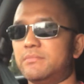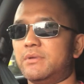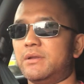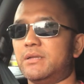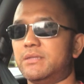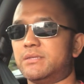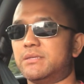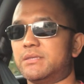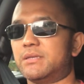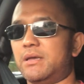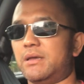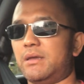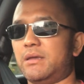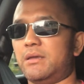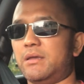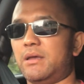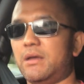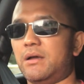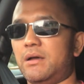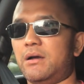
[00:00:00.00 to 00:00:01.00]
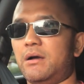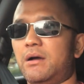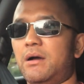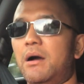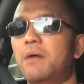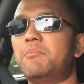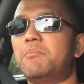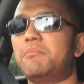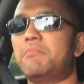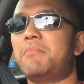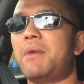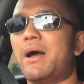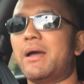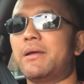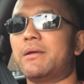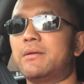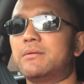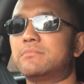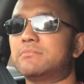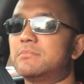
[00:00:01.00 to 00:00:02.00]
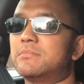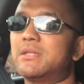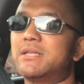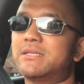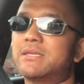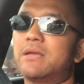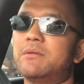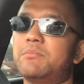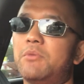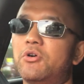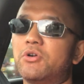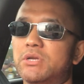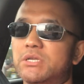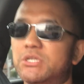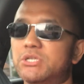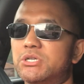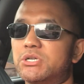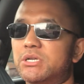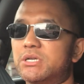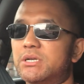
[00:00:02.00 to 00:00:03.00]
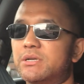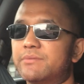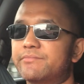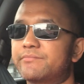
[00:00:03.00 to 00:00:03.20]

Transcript: let's say a mortgage.